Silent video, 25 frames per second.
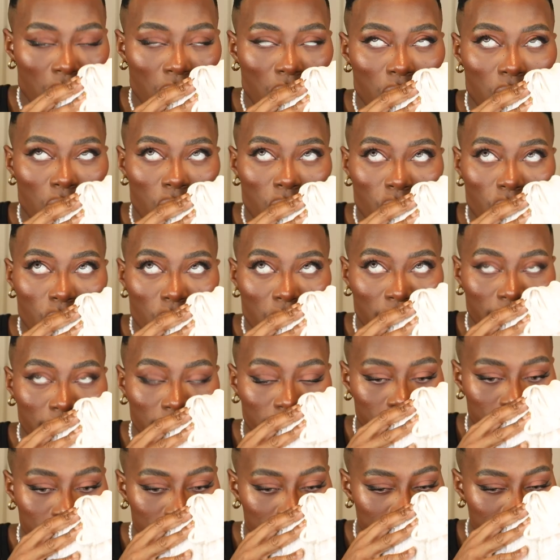Oh,
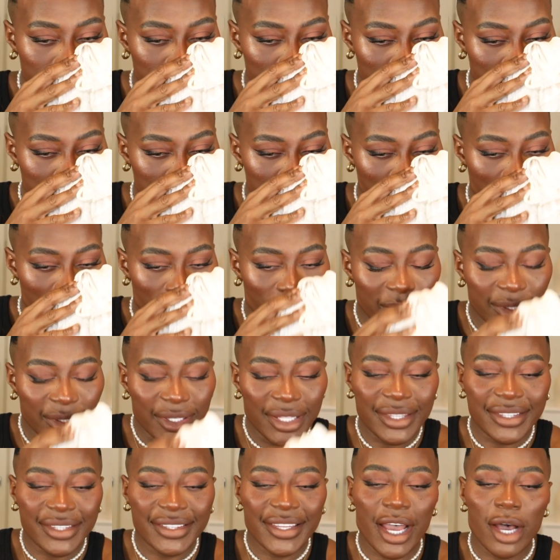when
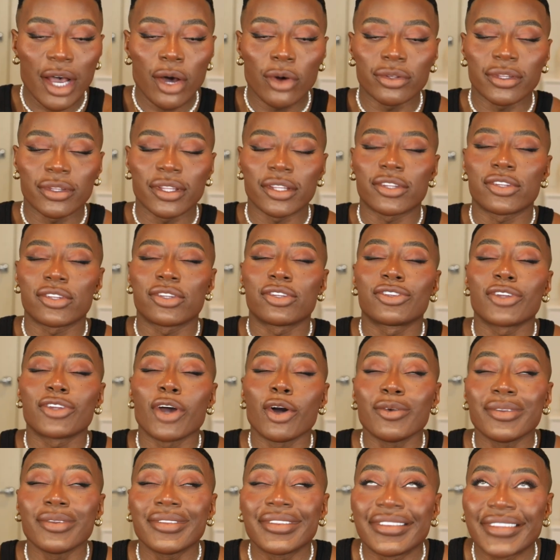this settles, it's
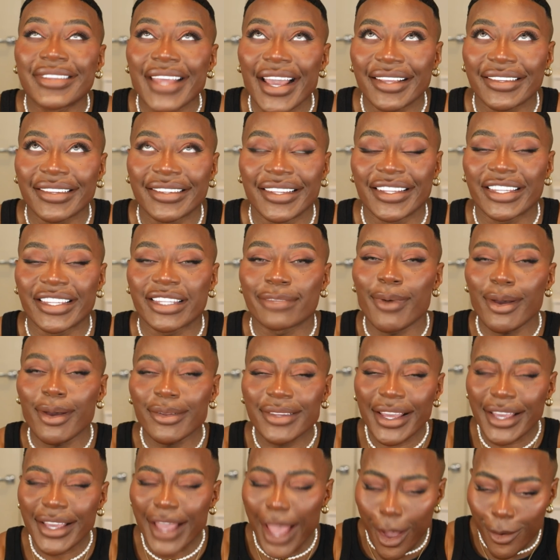so sexy. It
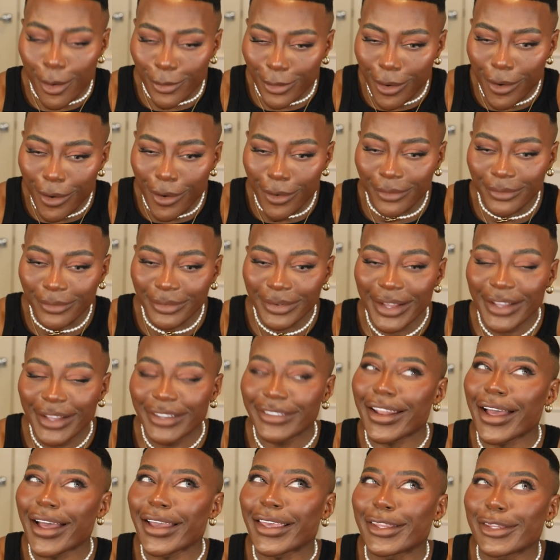smells like alcohol.
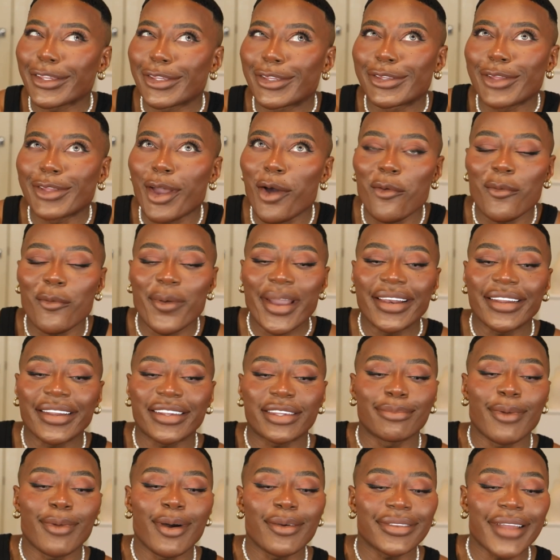Like, it's so weird. It
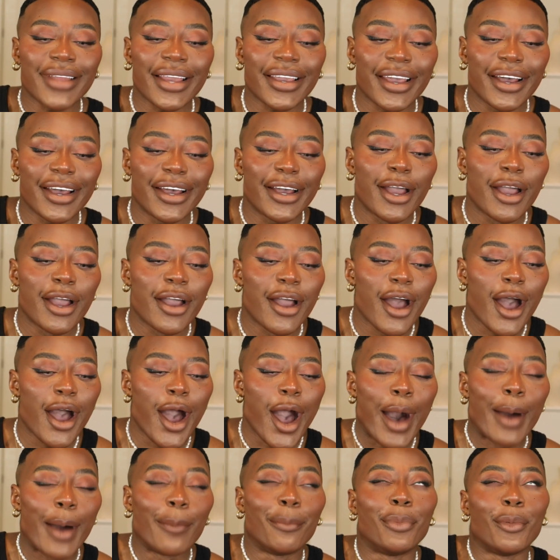smells like a
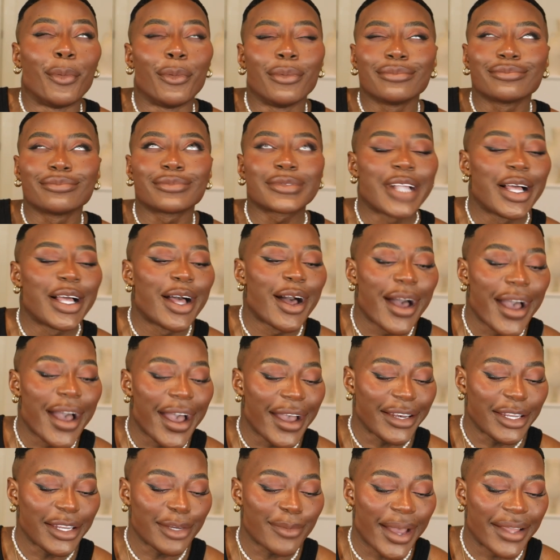
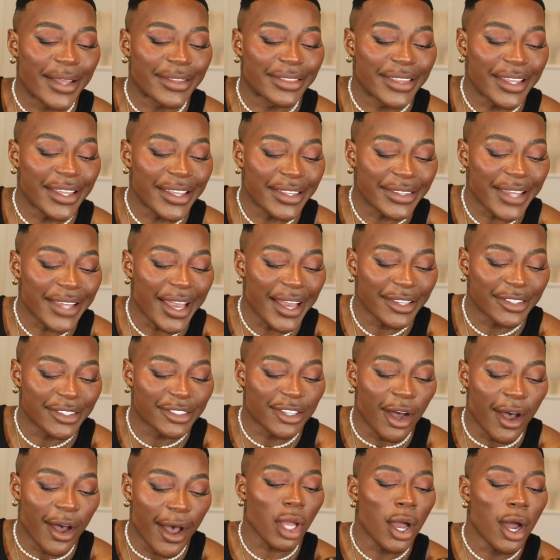anyway, this has
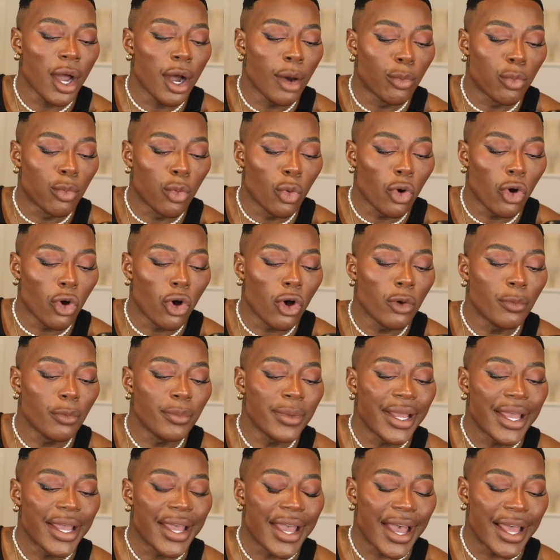got a
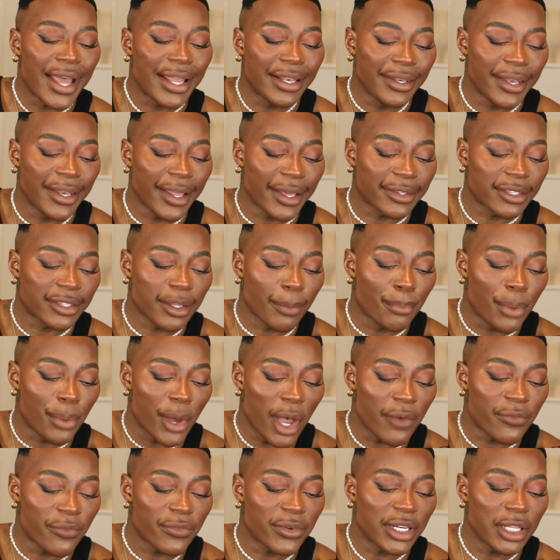warm elixir,
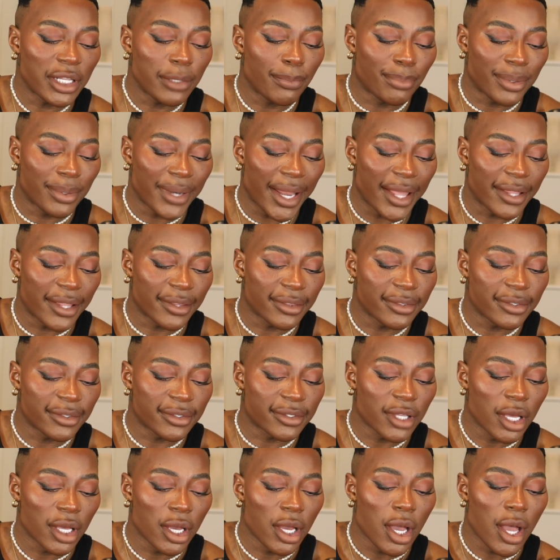perfectly
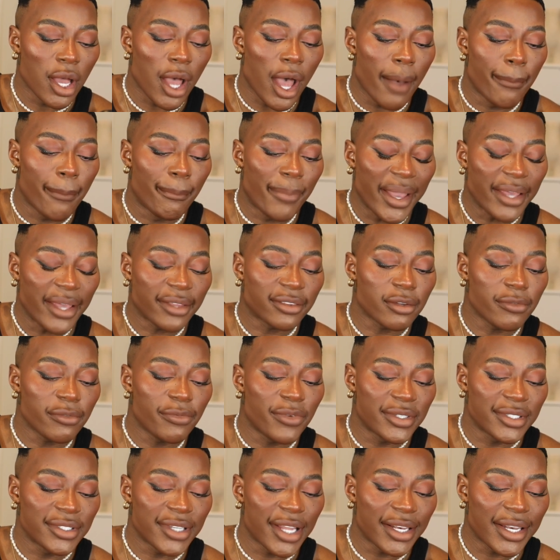blends a base of
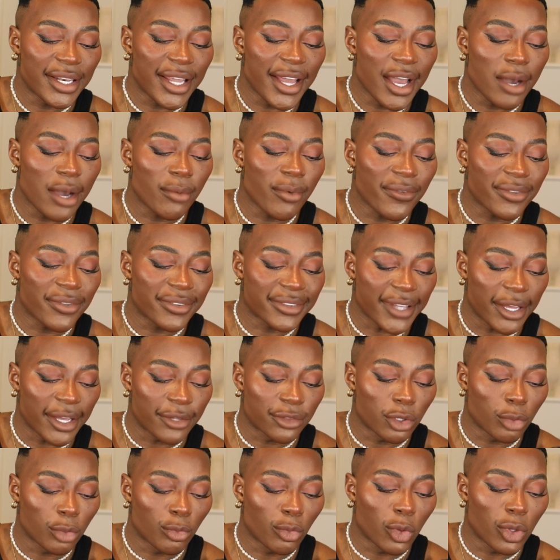vanilla with
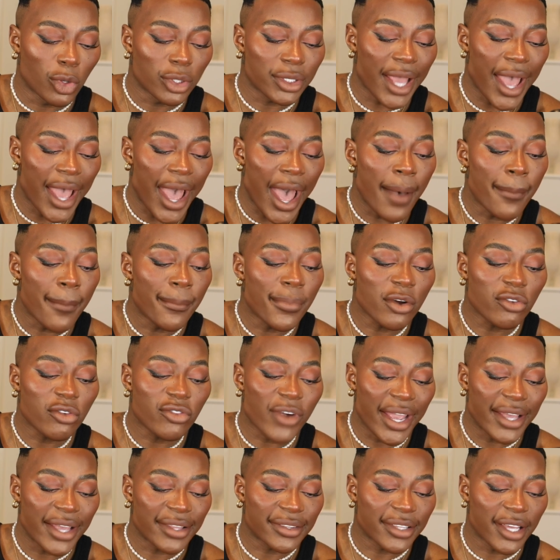sandalwood, amber
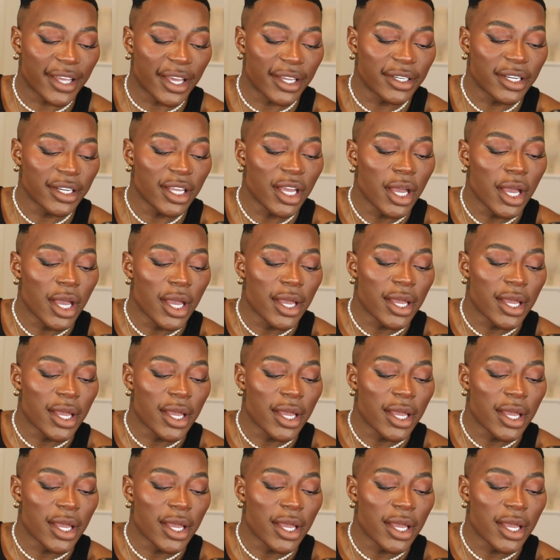raisin,